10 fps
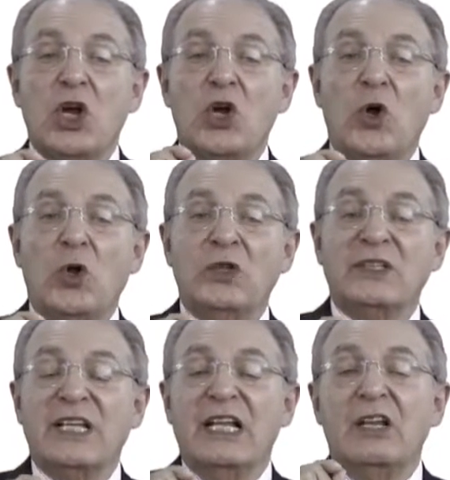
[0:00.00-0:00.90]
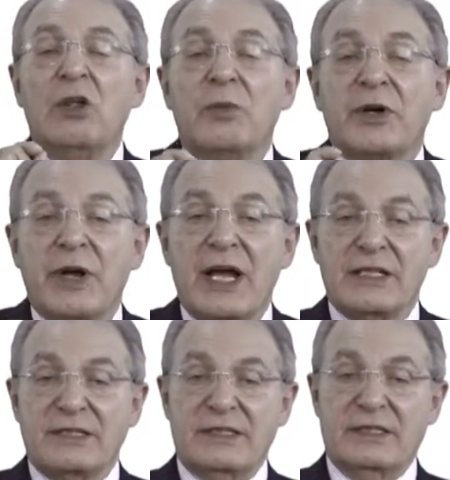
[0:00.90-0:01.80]
called
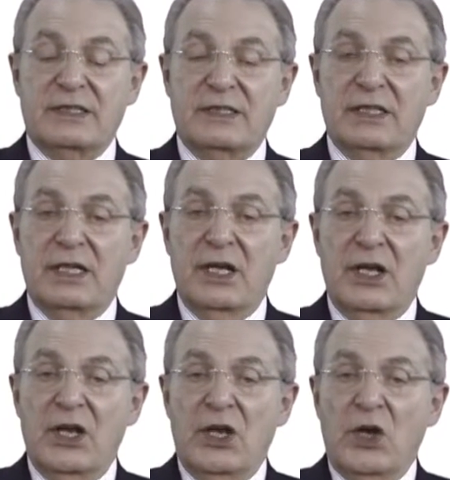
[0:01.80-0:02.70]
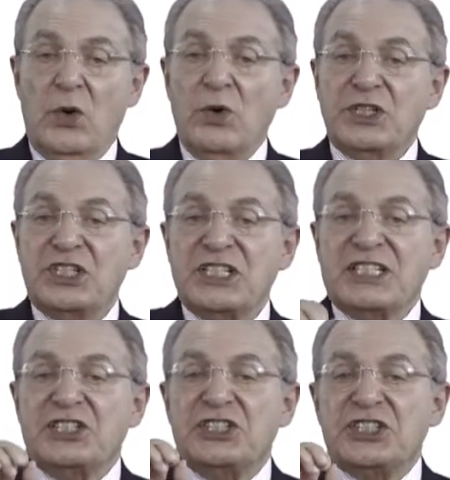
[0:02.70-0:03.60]
telomerase, which is
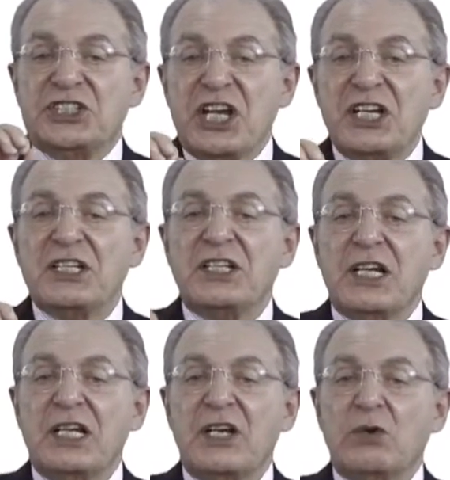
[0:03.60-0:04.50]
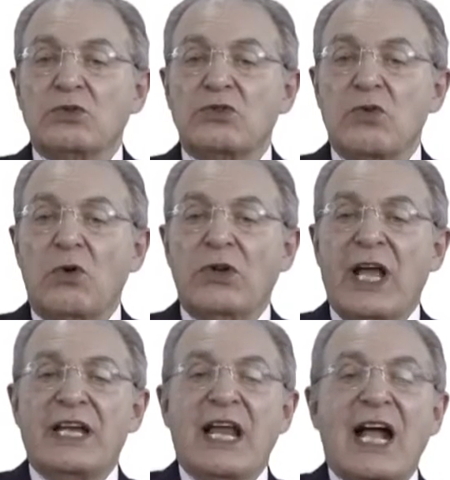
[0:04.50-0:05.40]
genetically controlled
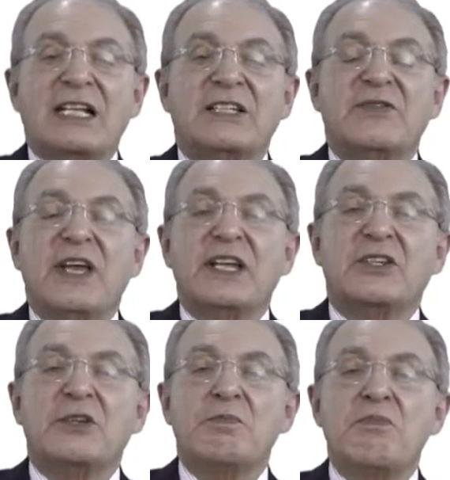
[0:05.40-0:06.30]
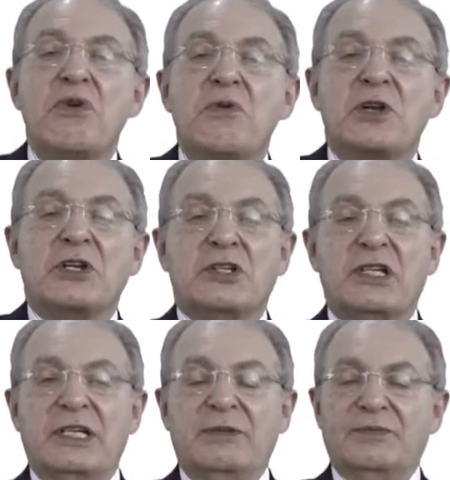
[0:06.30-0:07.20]
and activated
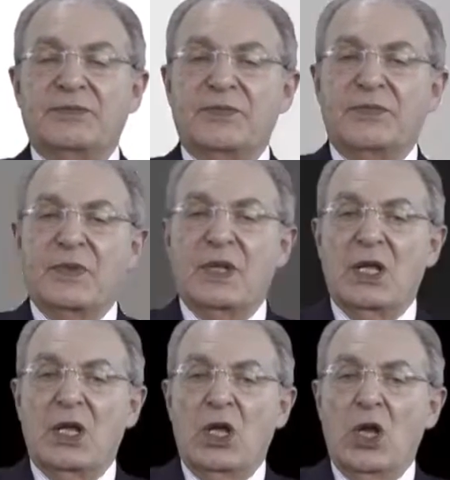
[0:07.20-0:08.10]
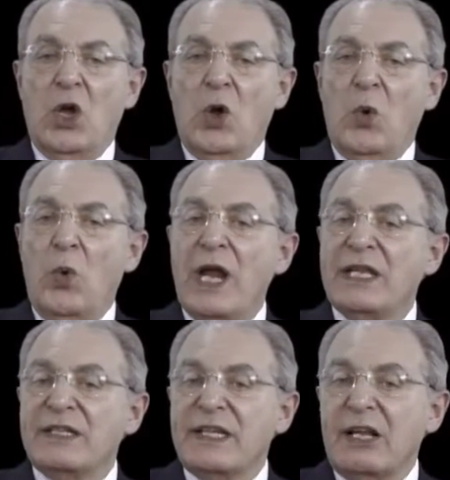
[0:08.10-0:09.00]
permanently.
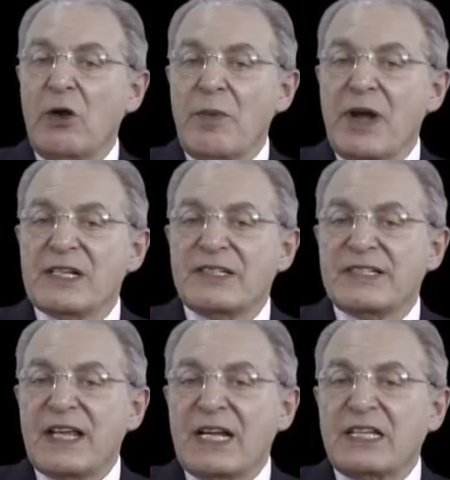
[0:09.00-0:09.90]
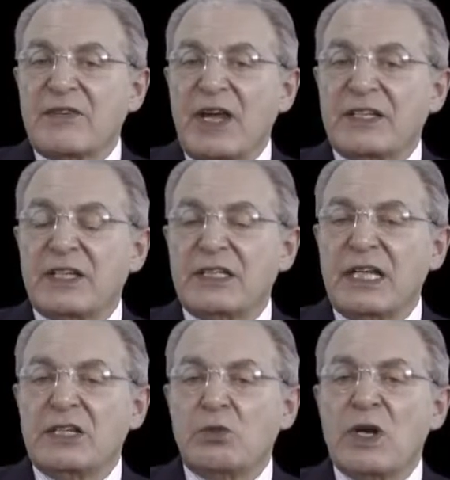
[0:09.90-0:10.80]
When telomerase is activated,
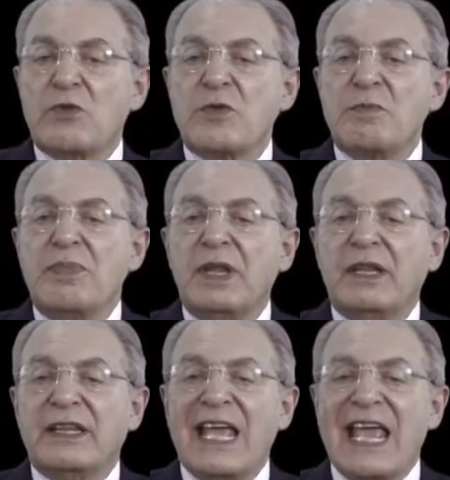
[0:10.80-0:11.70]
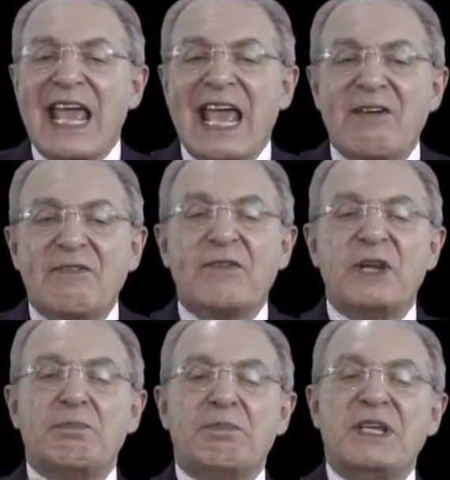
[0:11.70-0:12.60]
it will rebuild
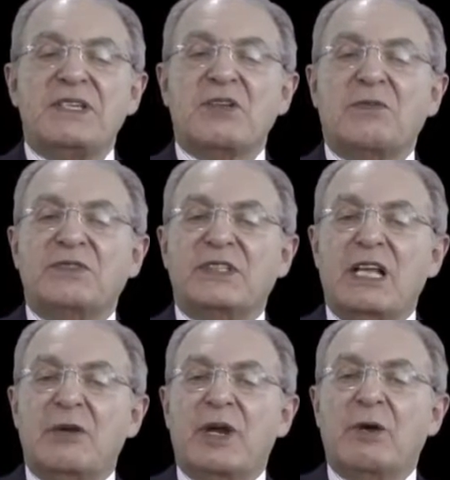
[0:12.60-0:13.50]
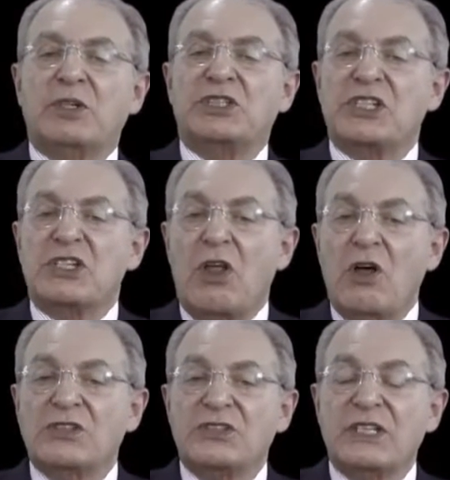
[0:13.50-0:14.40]
every piece of telomere which is
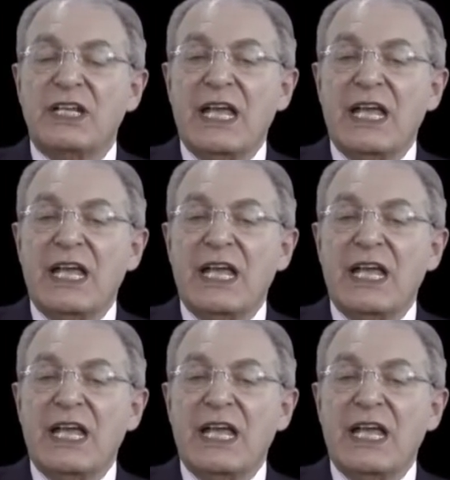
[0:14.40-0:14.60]
lost,